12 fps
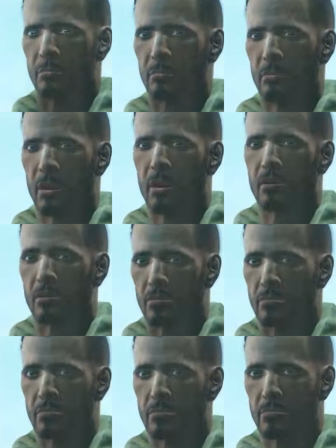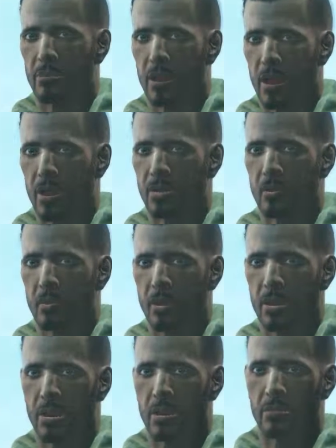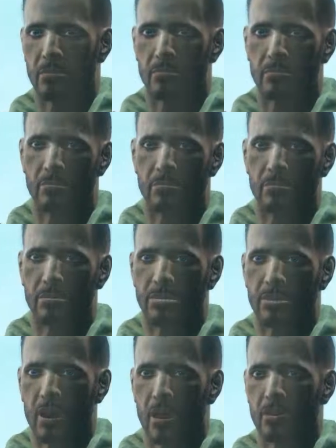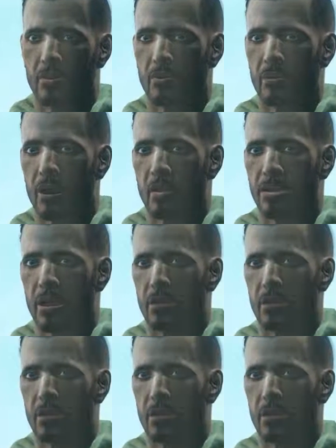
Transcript: Shaun, are you okay? You're not hurt, are you?